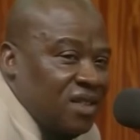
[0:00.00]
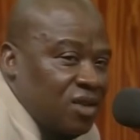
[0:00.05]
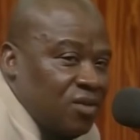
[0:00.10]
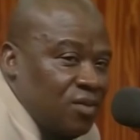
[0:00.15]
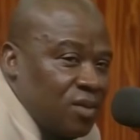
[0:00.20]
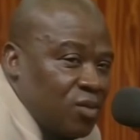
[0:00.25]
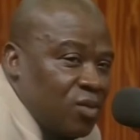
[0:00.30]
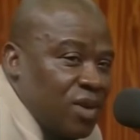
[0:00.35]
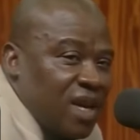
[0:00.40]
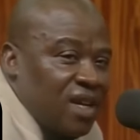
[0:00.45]

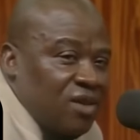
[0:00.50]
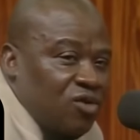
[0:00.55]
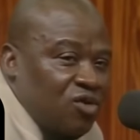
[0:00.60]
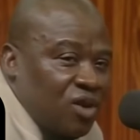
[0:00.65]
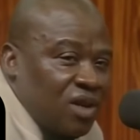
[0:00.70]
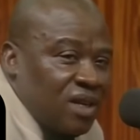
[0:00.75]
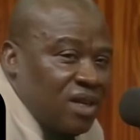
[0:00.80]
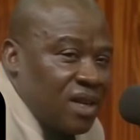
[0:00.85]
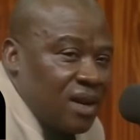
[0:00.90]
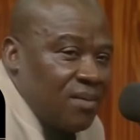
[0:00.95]
we are
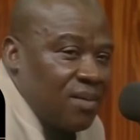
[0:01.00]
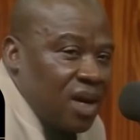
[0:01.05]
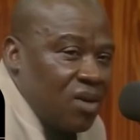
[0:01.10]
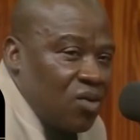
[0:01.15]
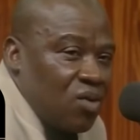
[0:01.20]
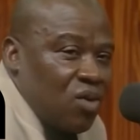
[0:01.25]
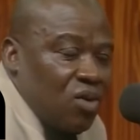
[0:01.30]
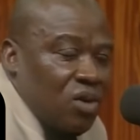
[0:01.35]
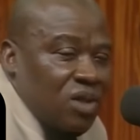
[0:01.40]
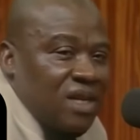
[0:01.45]
talking about
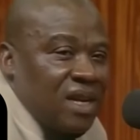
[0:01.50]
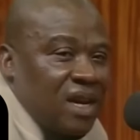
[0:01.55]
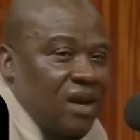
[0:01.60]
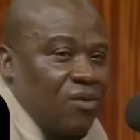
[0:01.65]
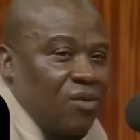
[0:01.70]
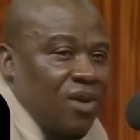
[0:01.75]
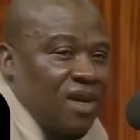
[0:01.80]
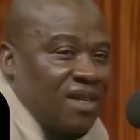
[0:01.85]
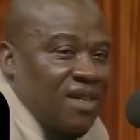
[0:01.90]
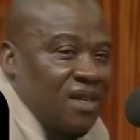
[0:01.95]
gold now.
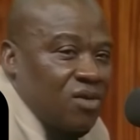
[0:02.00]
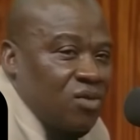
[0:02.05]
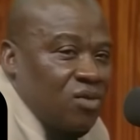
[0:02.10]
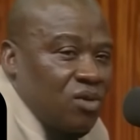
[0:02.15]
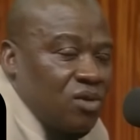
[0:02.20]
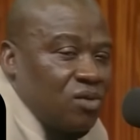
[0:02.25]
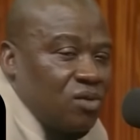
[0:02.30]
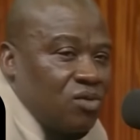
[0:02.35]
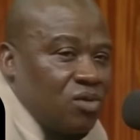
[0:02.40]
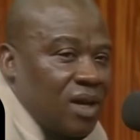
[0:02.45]
What are you
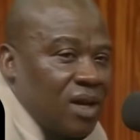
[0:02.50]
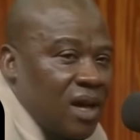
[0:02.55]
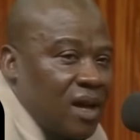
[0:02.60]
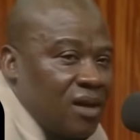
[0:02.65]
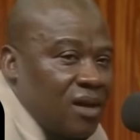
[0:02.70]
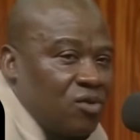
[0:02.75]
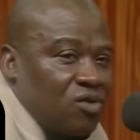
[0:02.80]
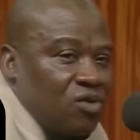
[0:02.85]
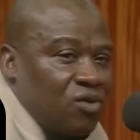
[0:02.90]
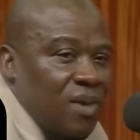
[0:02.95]
going
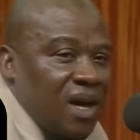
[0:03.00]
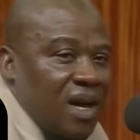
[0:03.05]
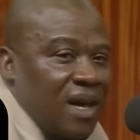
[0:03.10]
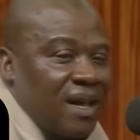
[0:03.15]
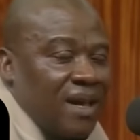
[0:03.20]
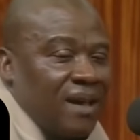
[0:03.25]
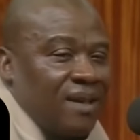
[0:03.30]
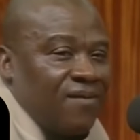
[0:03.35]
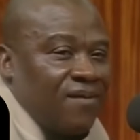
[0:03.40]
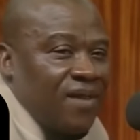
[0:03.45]
to
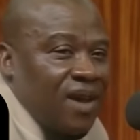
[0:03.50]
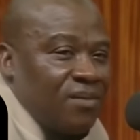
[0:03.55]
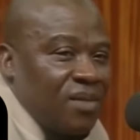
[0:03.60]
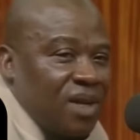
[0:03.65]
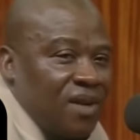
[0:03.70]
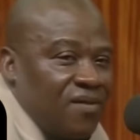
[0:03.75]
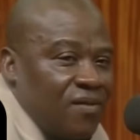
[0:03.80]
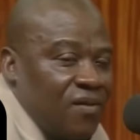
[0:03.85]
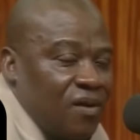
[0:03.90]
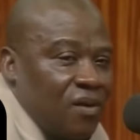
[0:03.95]
my
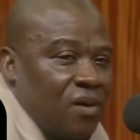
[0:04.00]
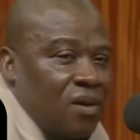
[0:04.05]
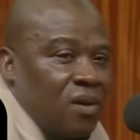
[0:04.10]
family for?